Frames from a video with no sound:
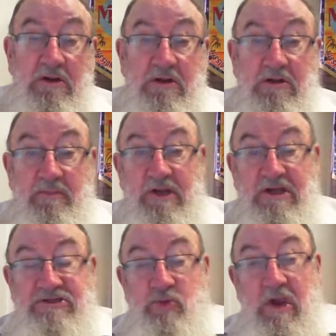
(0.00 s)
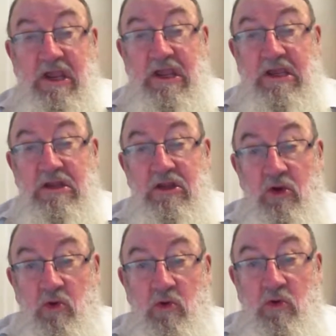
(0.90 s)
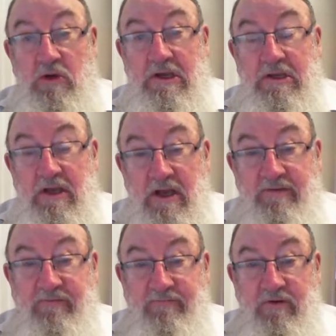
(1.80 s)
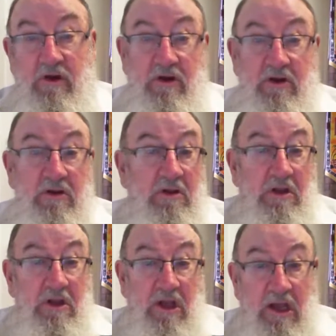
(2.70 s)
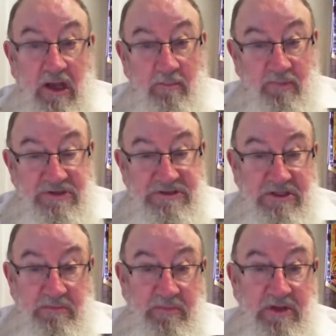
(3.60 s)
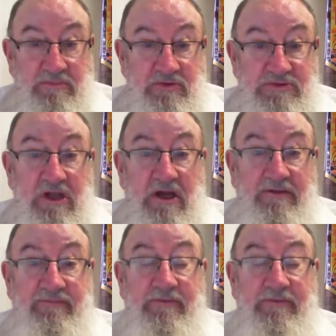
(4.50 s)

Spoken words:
the place where the law and the love of God are present in people's lives.